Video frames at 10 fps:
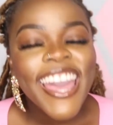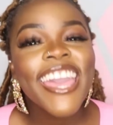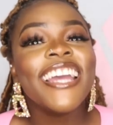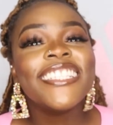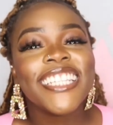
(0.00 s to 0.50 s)

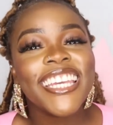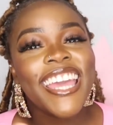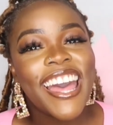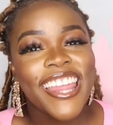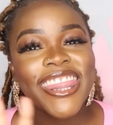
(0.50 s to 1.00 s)
it's,
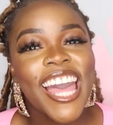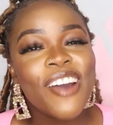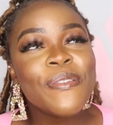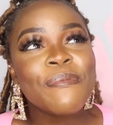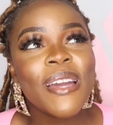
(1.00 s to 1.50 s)
yeah,
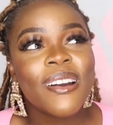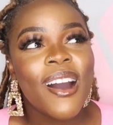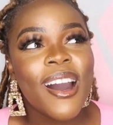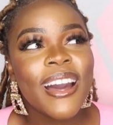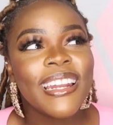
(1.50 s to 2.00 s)
that would be a
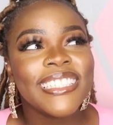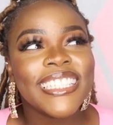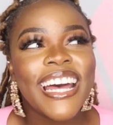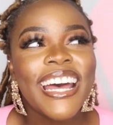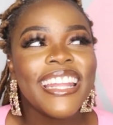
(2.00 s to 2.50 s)
con, is
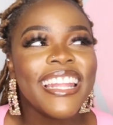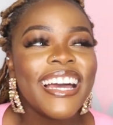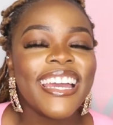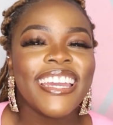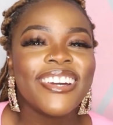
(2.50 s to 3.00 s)
that
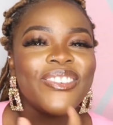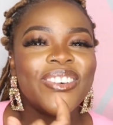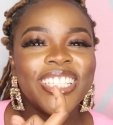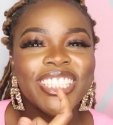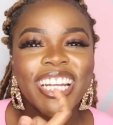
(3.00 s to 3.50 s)
like
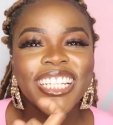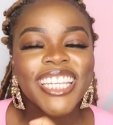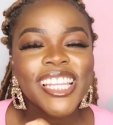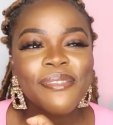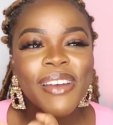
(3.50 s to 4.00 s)
when you're trying to
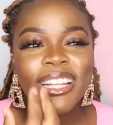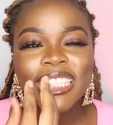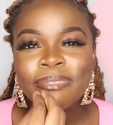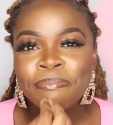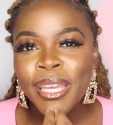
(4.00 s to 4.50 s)
take them out,
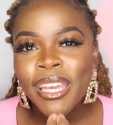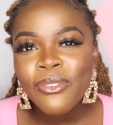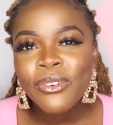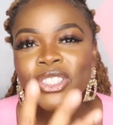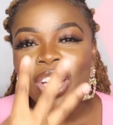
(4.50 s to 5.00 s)

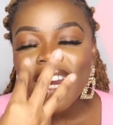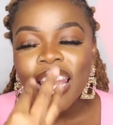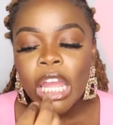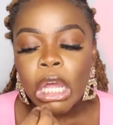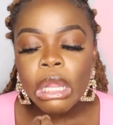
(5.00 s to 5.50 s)
spit will try to like,